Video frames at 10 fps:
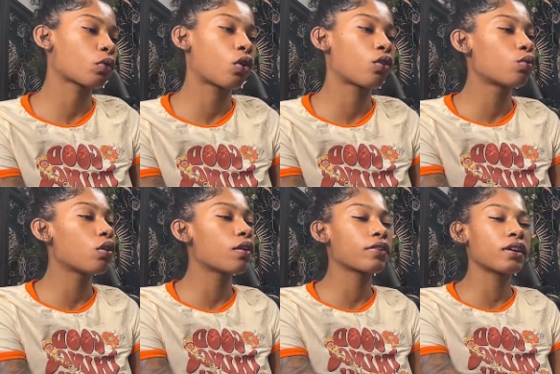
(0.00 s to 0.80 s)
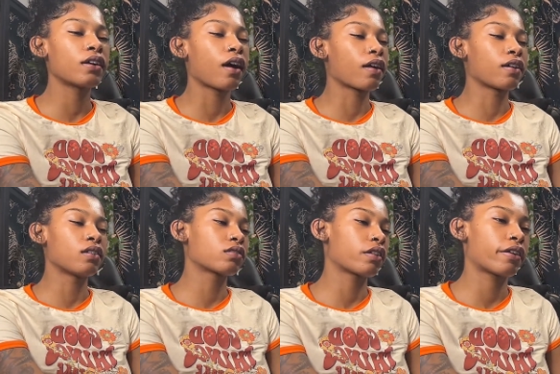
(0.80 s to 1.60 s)
or whoever he got in
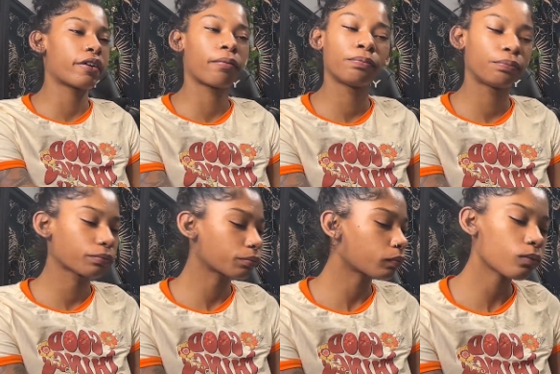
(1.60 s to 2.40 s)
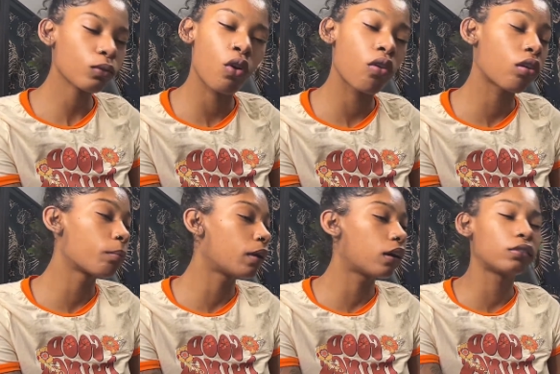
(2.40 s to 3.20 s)
his head,
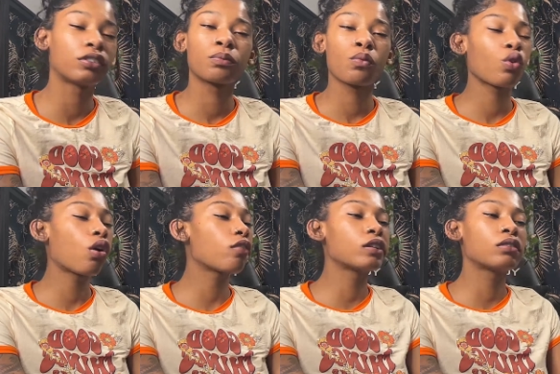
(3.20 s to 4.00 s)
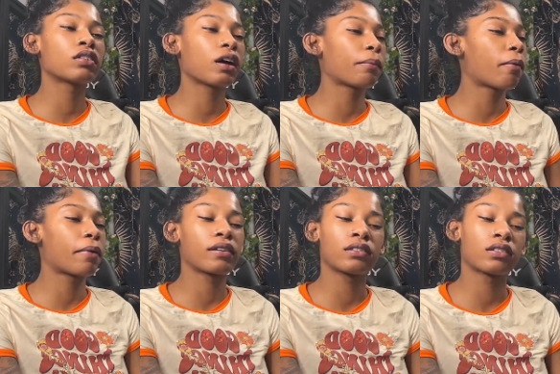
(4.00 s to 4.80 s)
about whoever he was thinking about
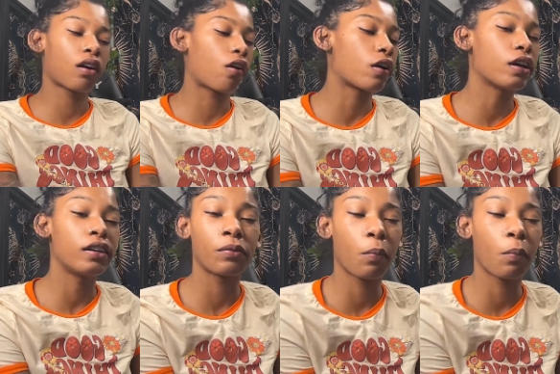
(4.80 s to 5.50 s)
making a song, he.